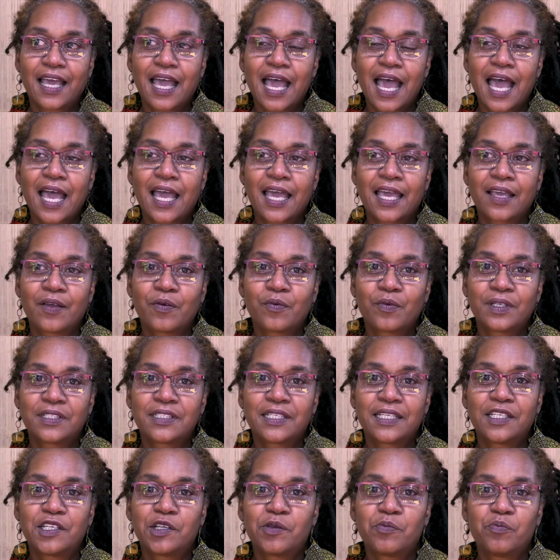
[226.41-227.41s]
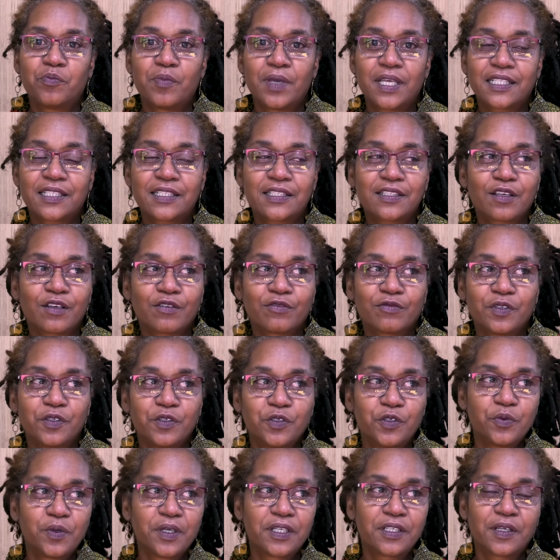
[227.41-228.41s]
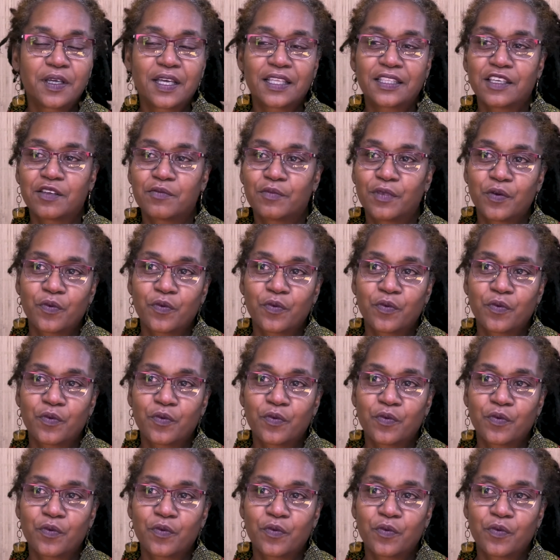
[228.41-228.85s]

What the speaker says: I was in the midst of doing nothing